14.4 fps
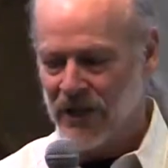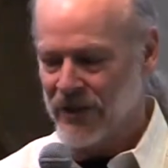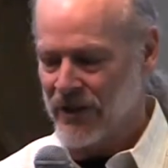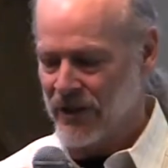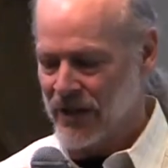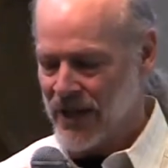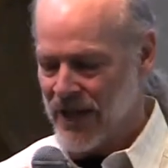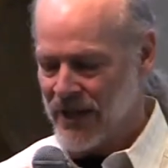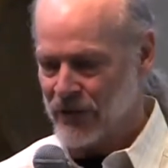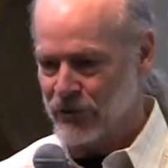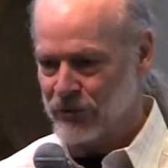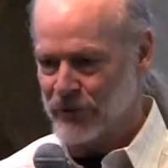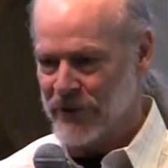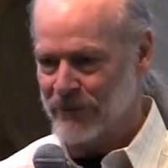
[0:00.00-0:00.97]
that
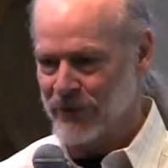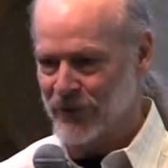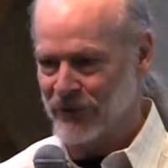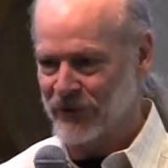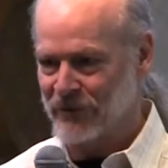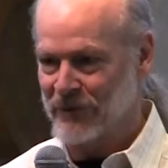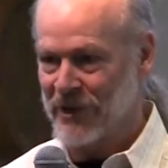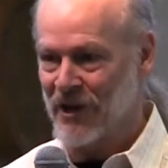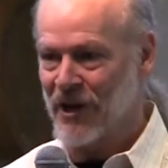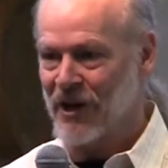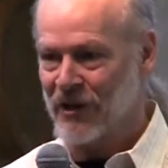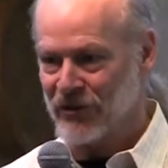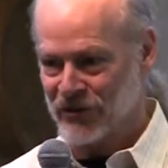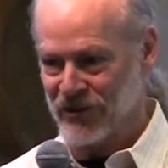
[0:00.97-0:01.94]
allows people to be
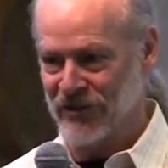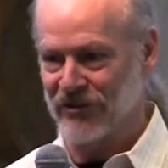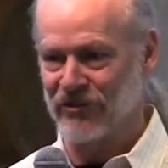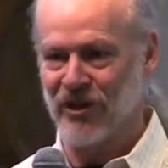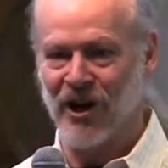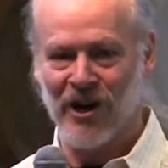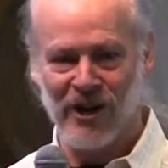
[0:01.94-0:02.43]
artisans,